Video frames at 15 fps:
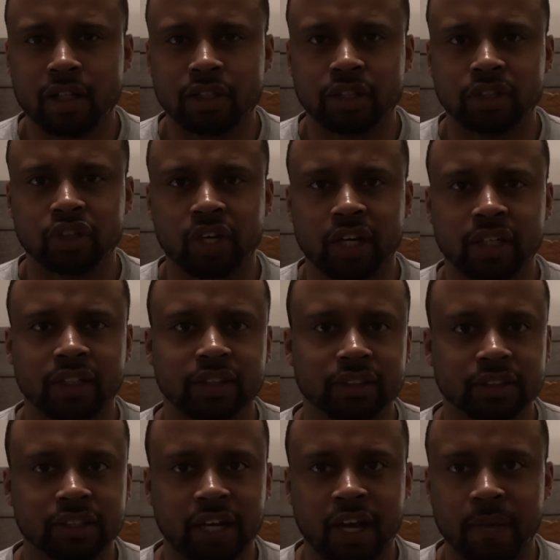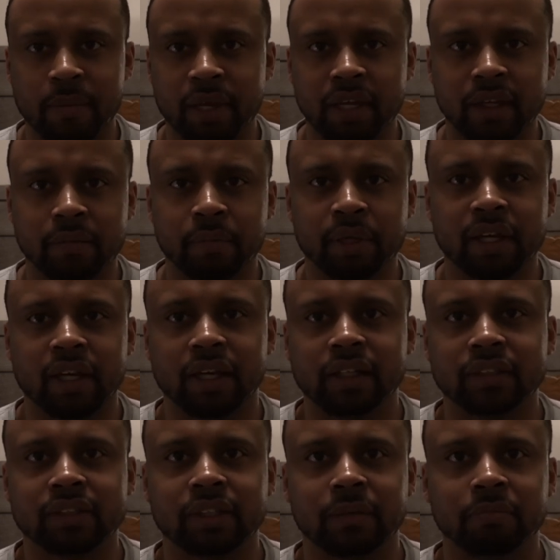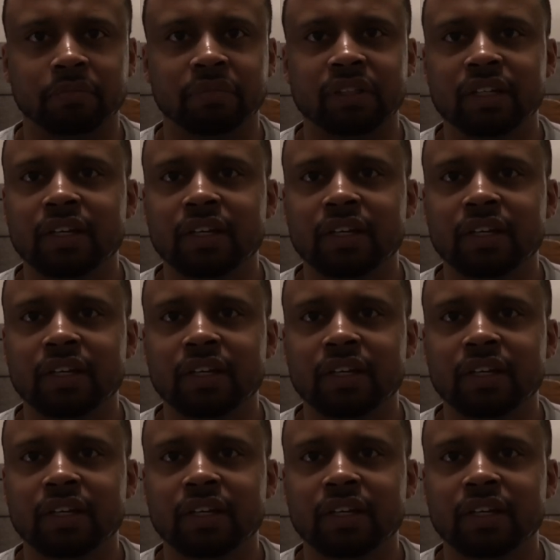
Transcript: to try to chime in because I'm